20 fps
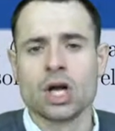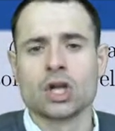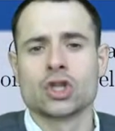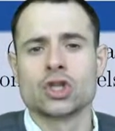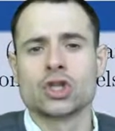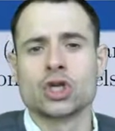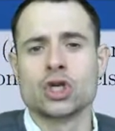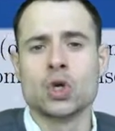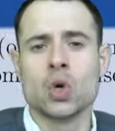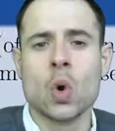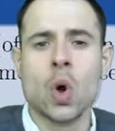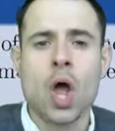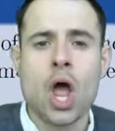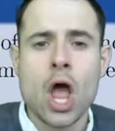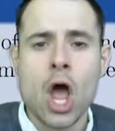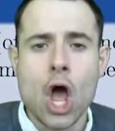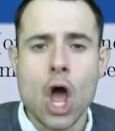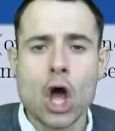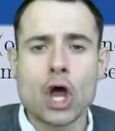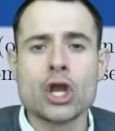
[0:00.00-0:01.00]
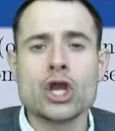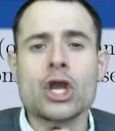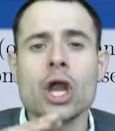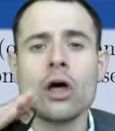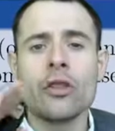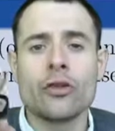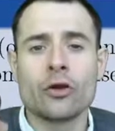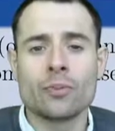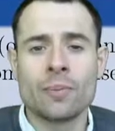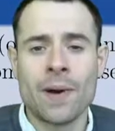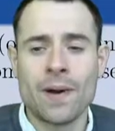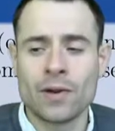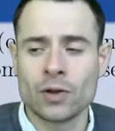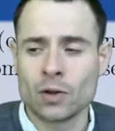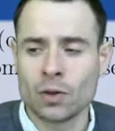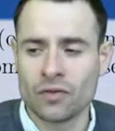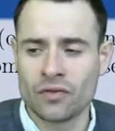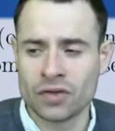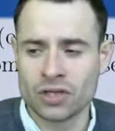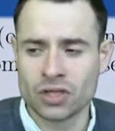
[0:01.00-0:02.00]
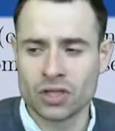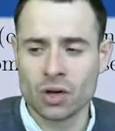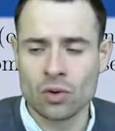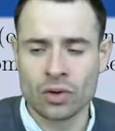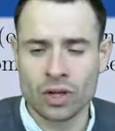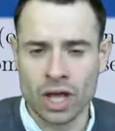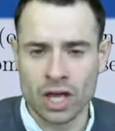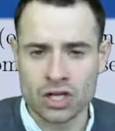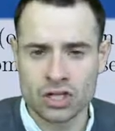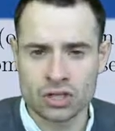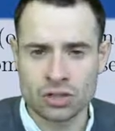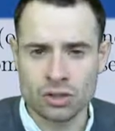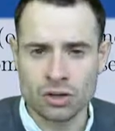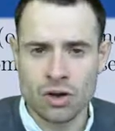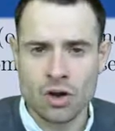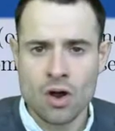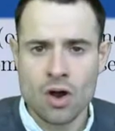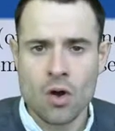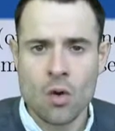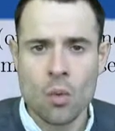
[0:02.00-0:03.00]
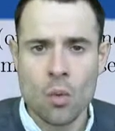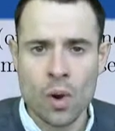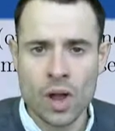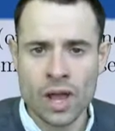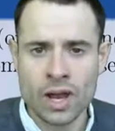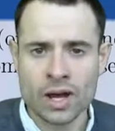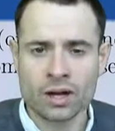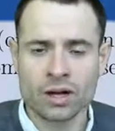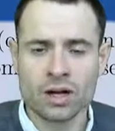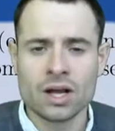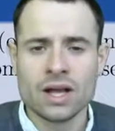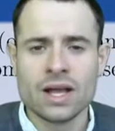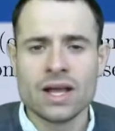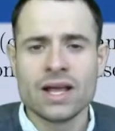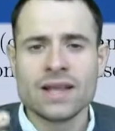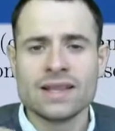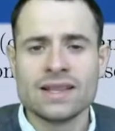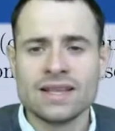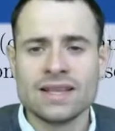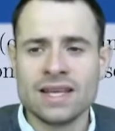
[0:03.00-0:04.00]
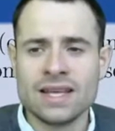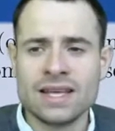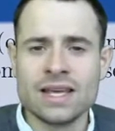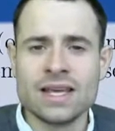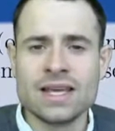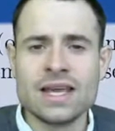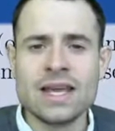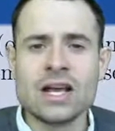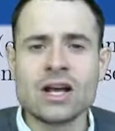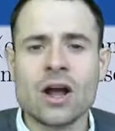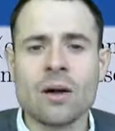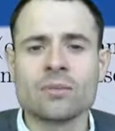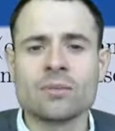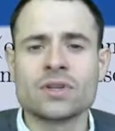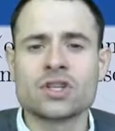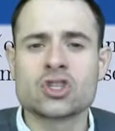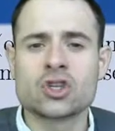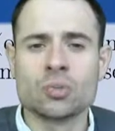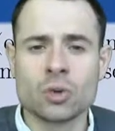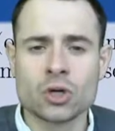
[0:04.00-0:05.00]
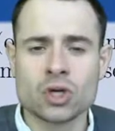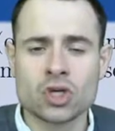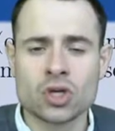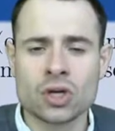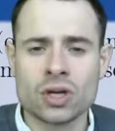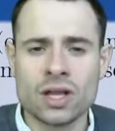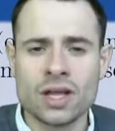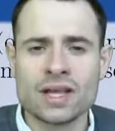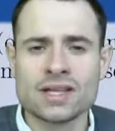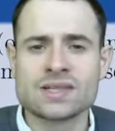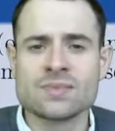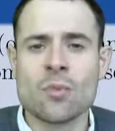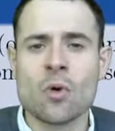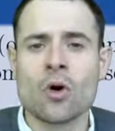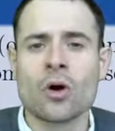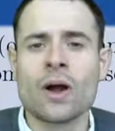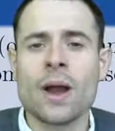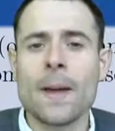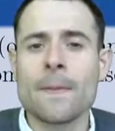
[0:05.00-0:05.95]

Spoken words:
to another Pareto efficient allocation where the income distribution is more